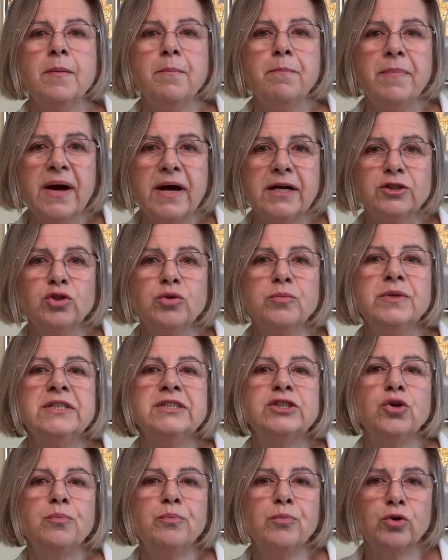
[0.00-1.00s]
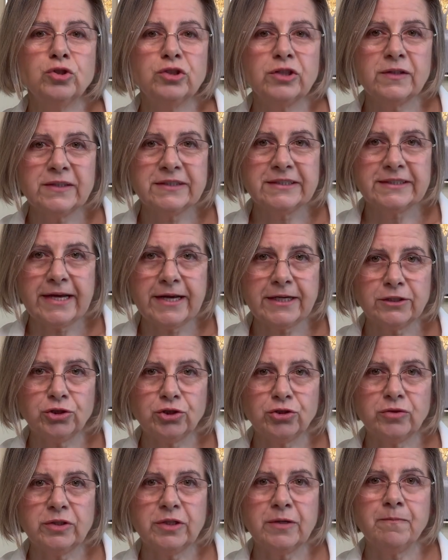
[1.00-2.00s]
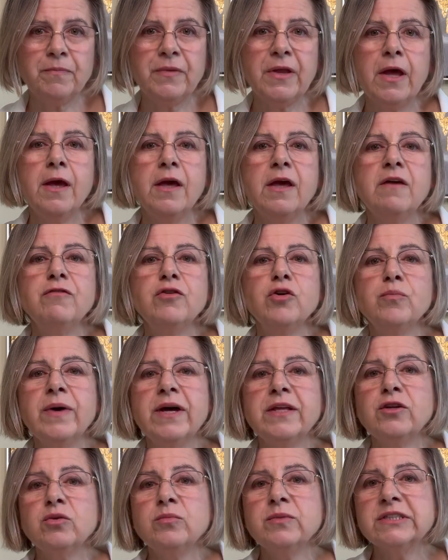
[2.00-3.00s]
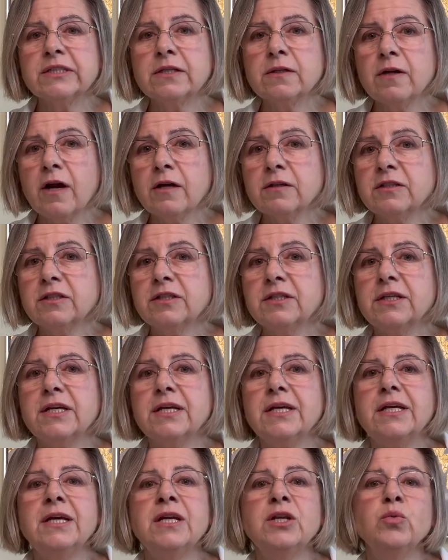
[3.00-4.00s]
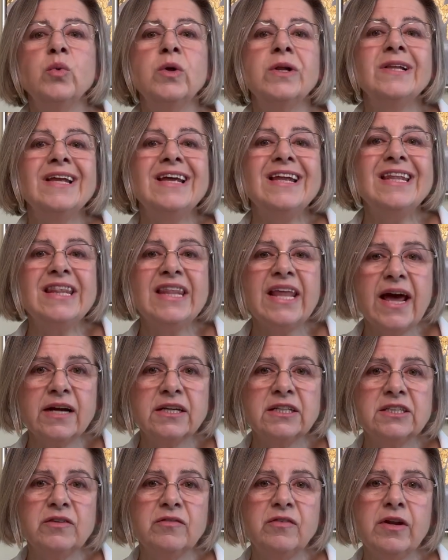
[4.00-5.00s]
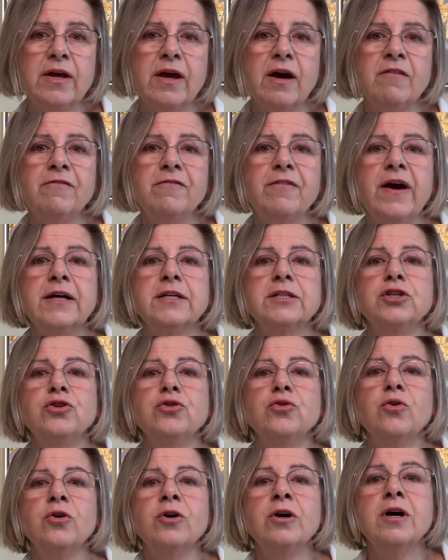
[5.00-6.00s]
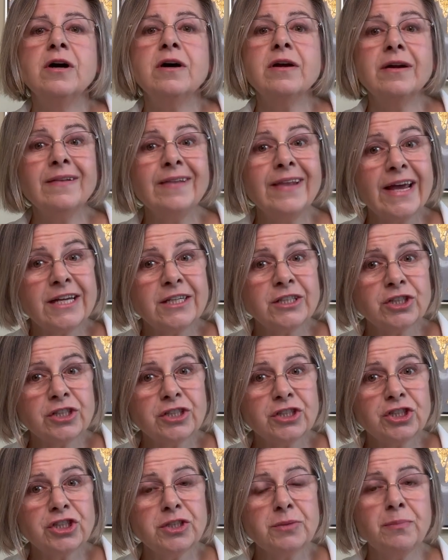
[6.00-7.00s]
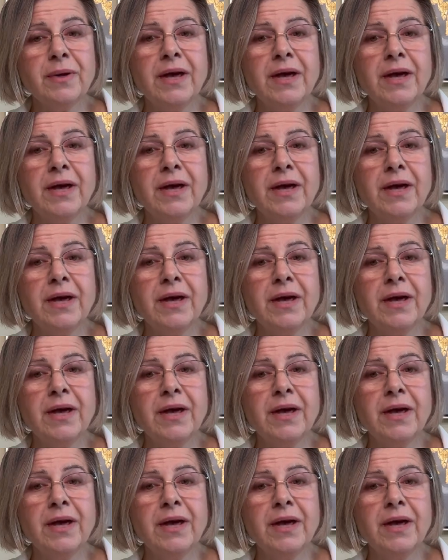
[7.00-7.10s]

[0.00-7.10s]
bedroom is your personal sanctuary. If your bedroom is cluttered, it will negatively affect your relationship